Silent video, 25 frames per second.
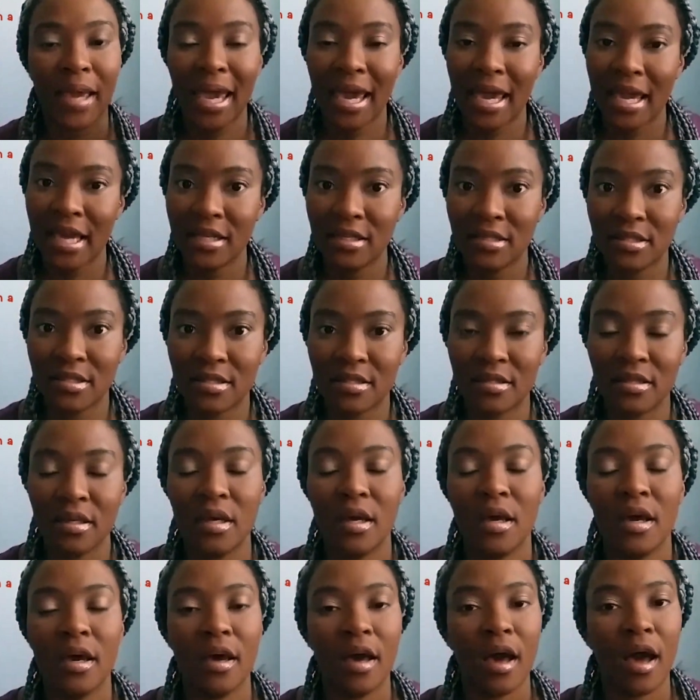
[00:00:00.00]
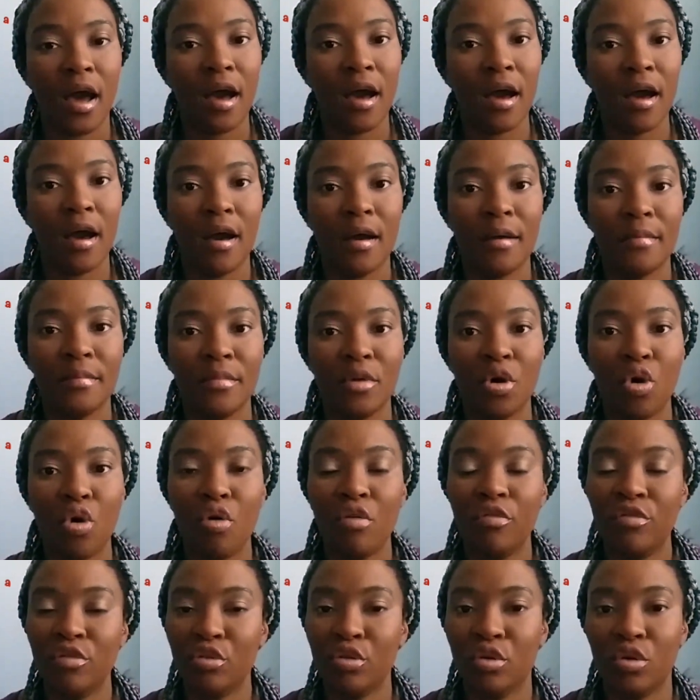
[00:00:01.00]
8.
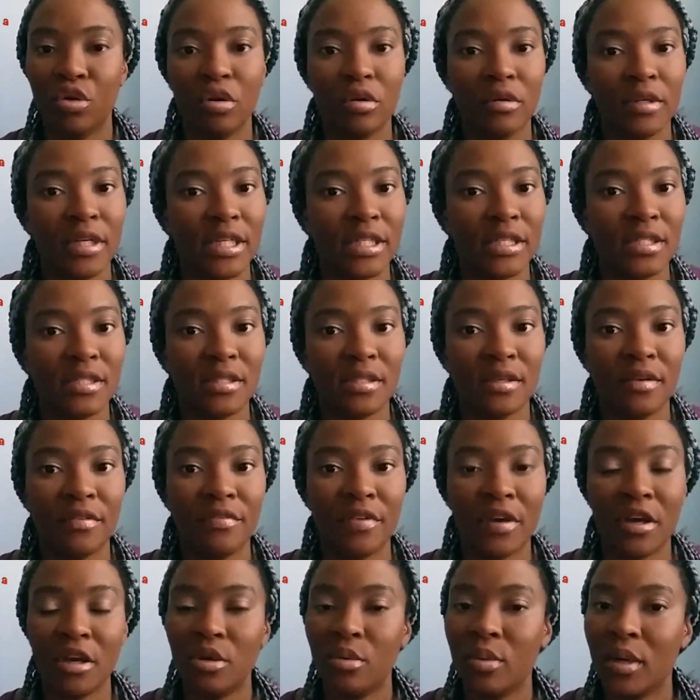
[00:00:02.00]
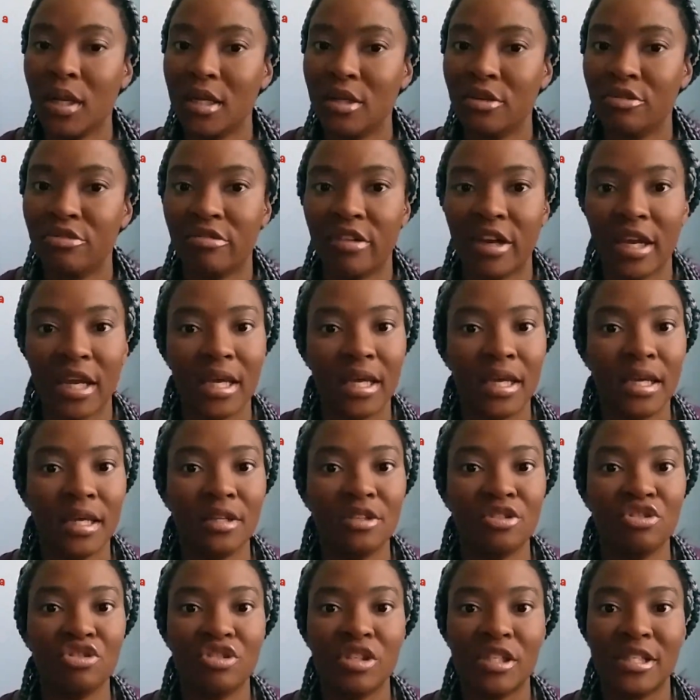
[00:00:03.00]
Overall, it's very well
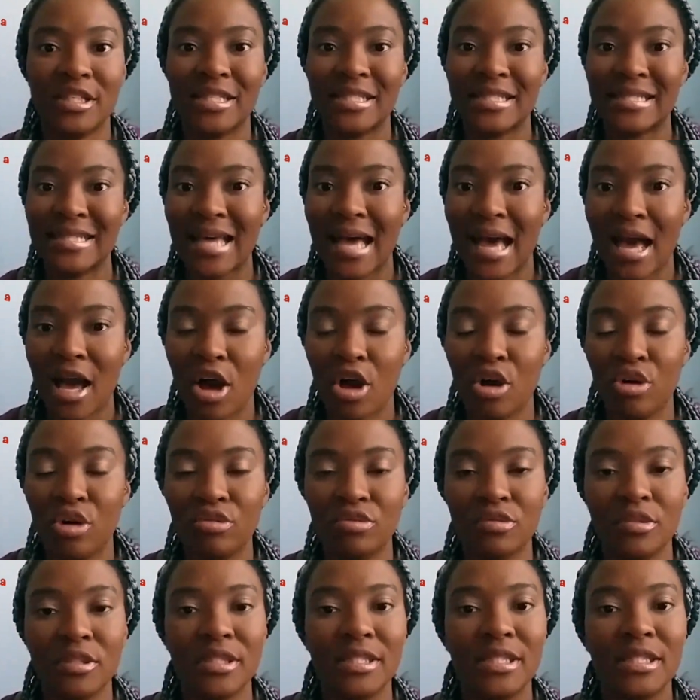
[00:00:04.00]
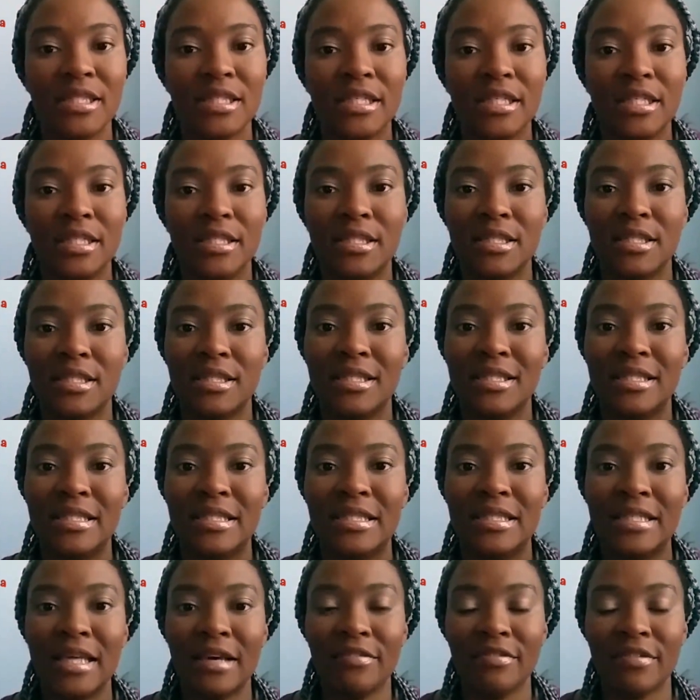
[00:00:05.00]
arranged. The sound is
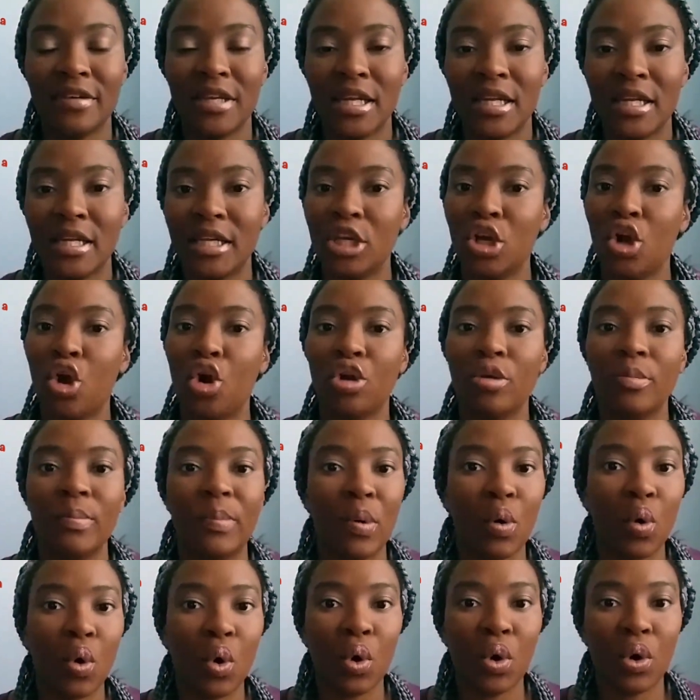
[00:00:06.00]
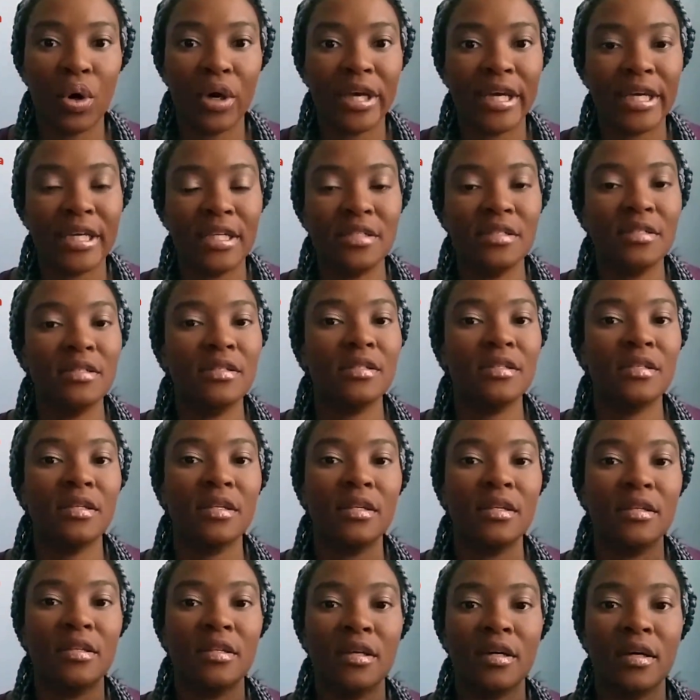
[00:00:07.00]
definitely on point.
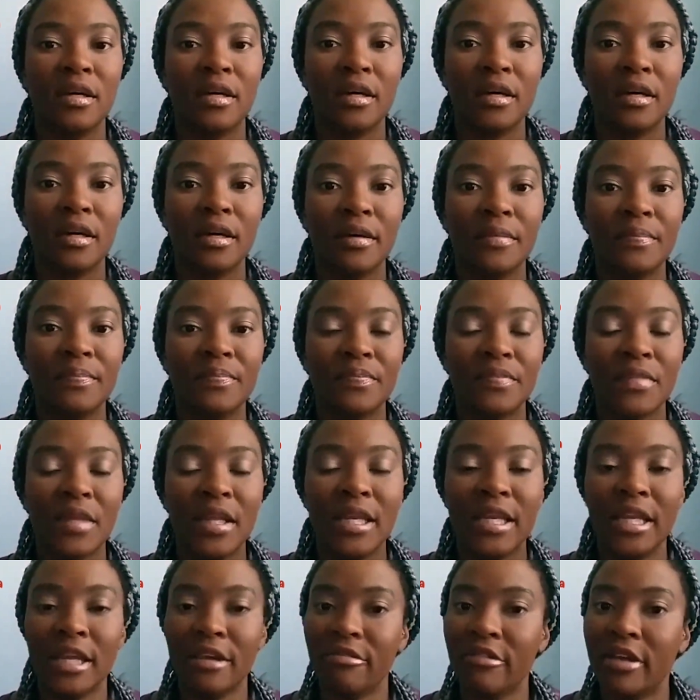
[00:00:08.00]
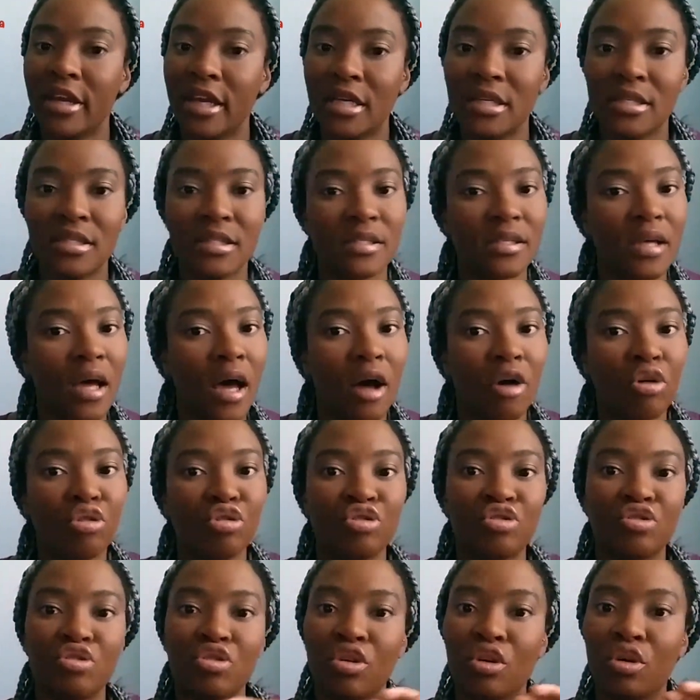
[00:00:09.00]
The lyrics are
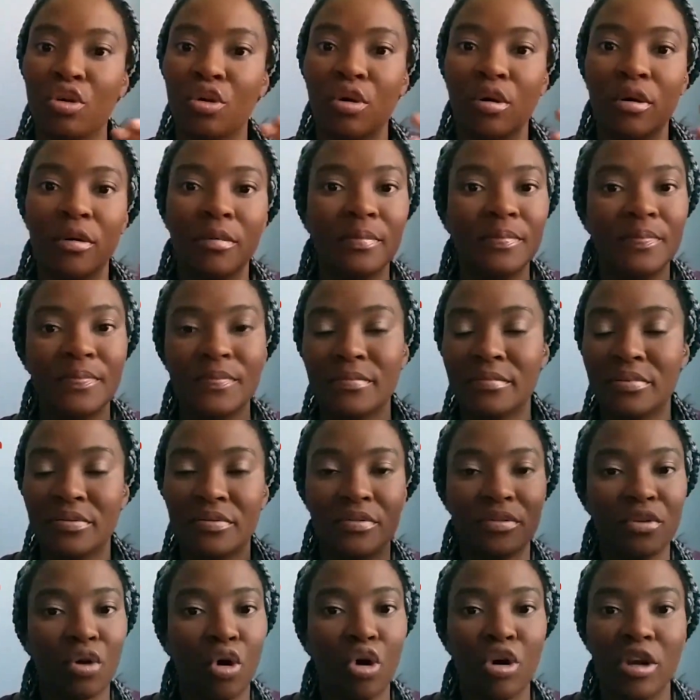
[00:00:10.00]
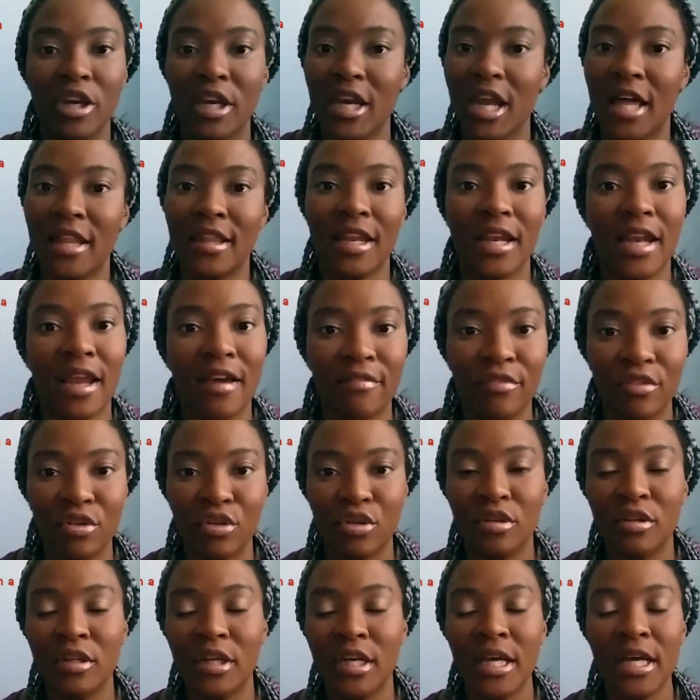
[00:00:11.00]
also on another
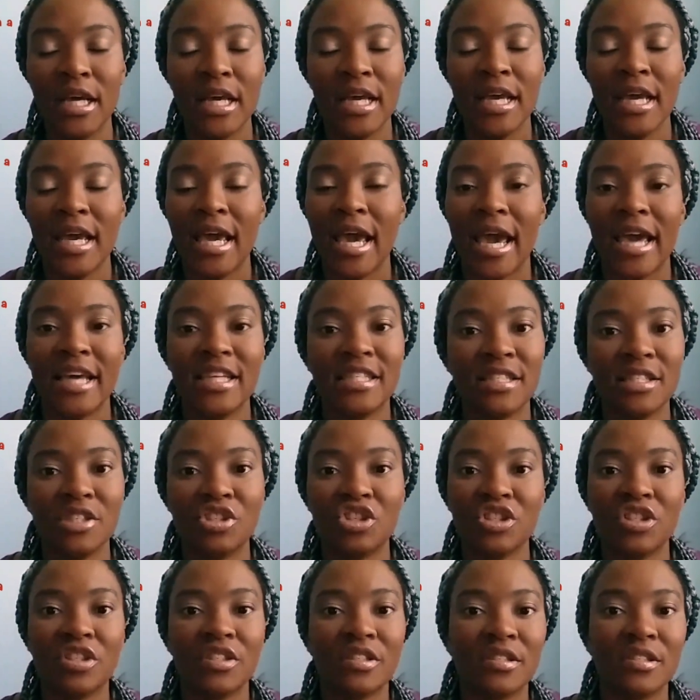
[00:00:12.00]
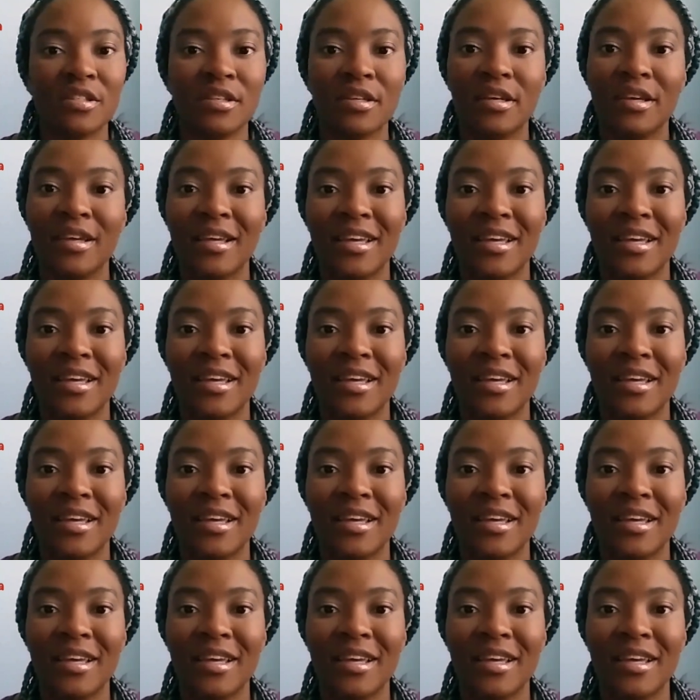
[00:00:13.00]
level. Esther just